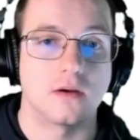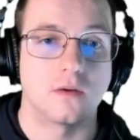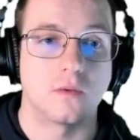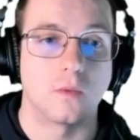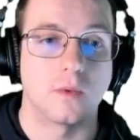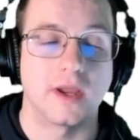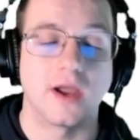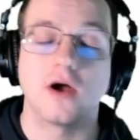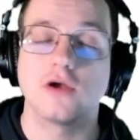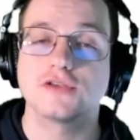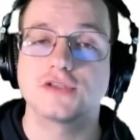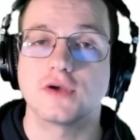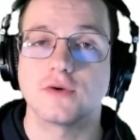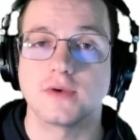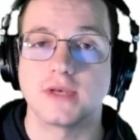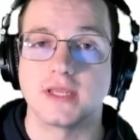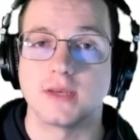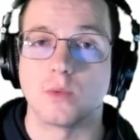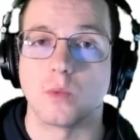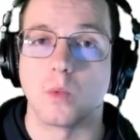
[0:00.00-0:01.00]
we also
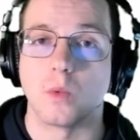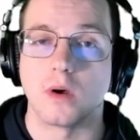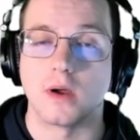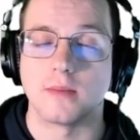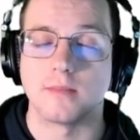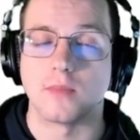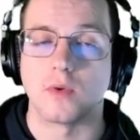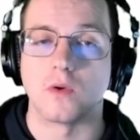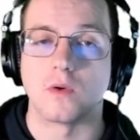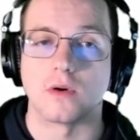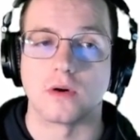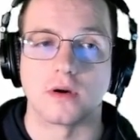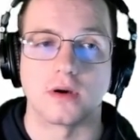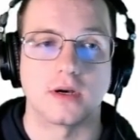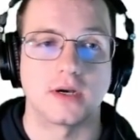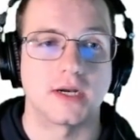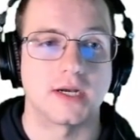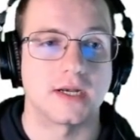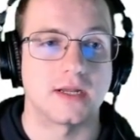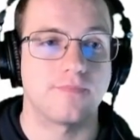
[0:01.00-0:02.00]
need one more
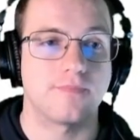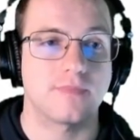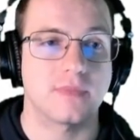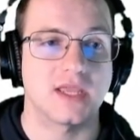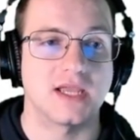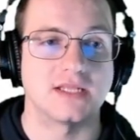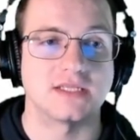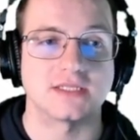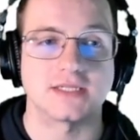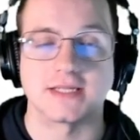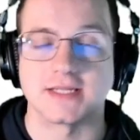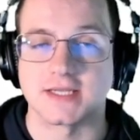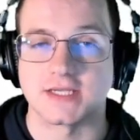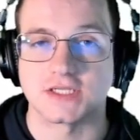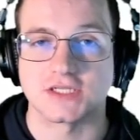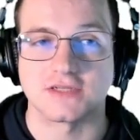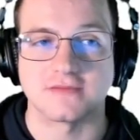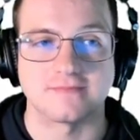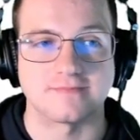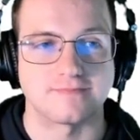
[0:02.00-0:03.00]
installation.